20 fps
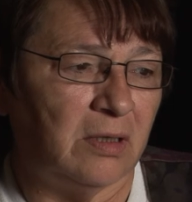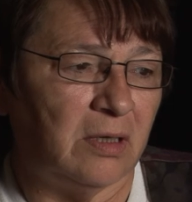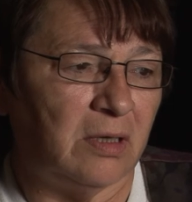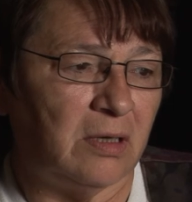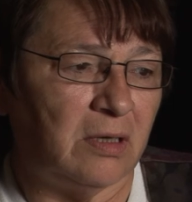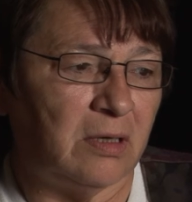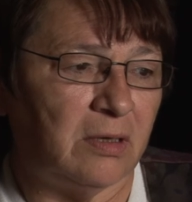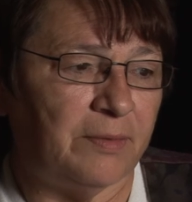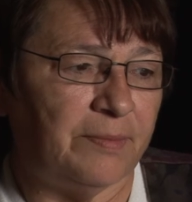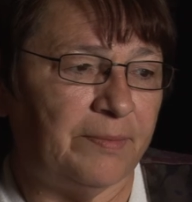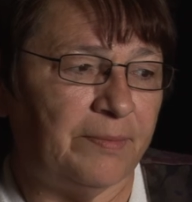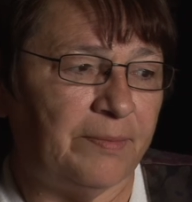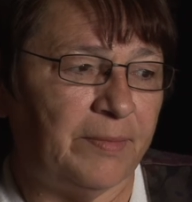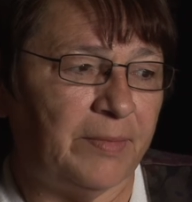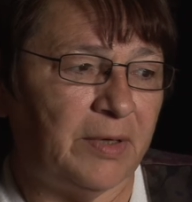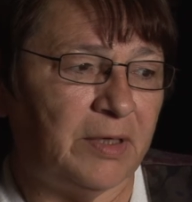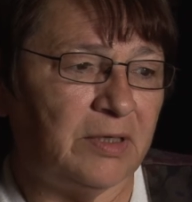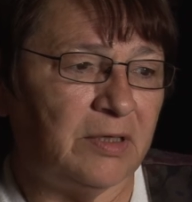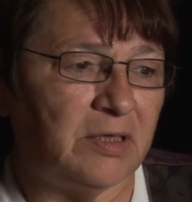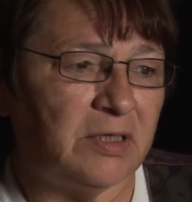uh,
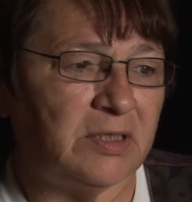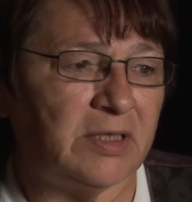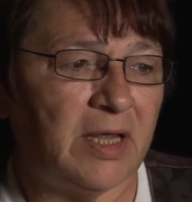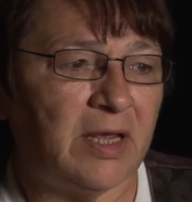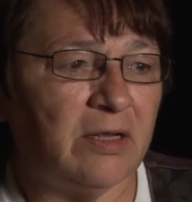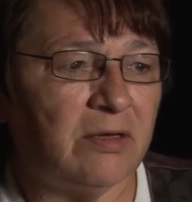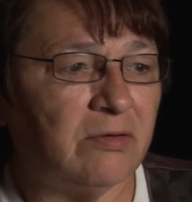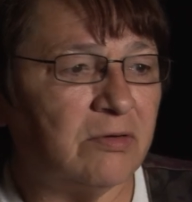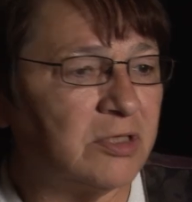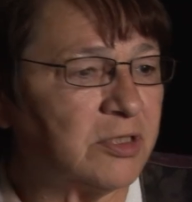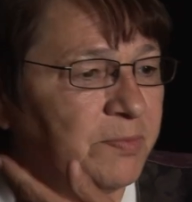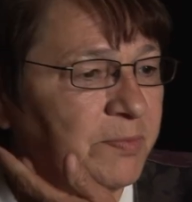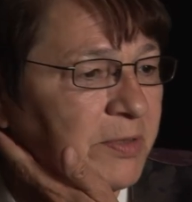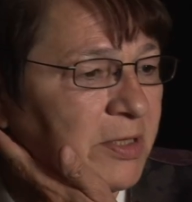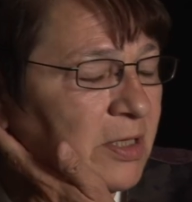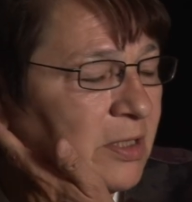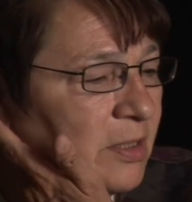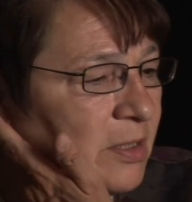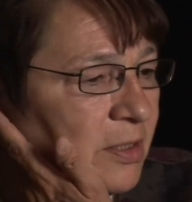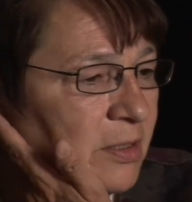understand or
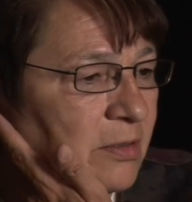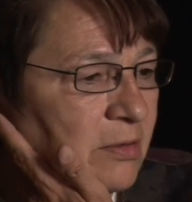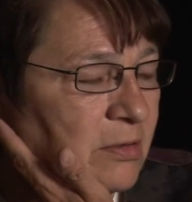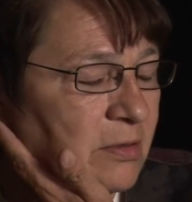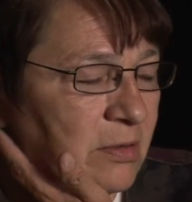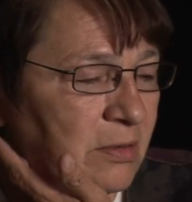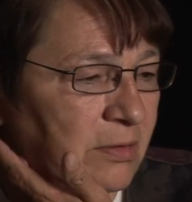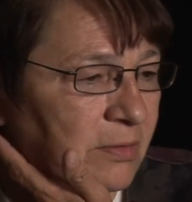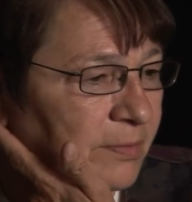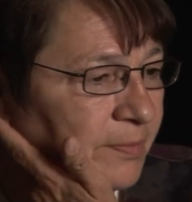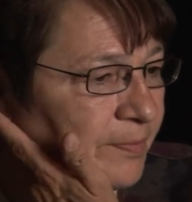speak their